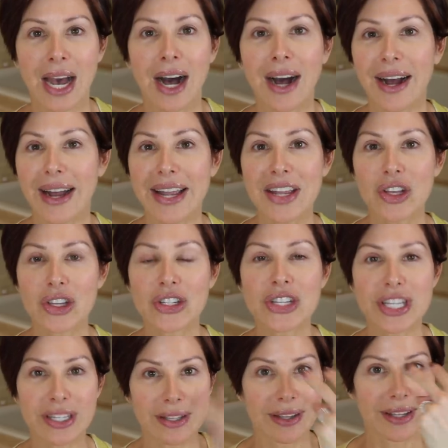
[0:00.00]
Hi, good
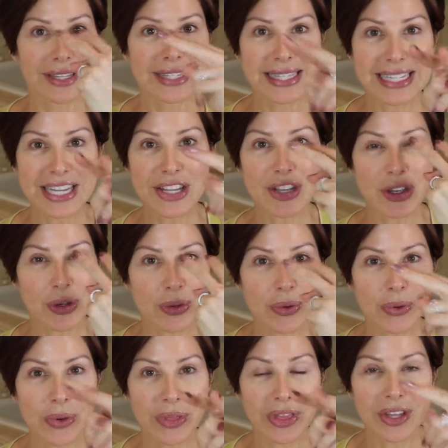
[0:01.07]
to see
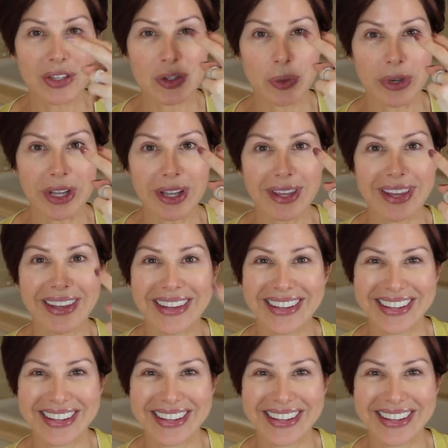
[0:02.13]
you this week.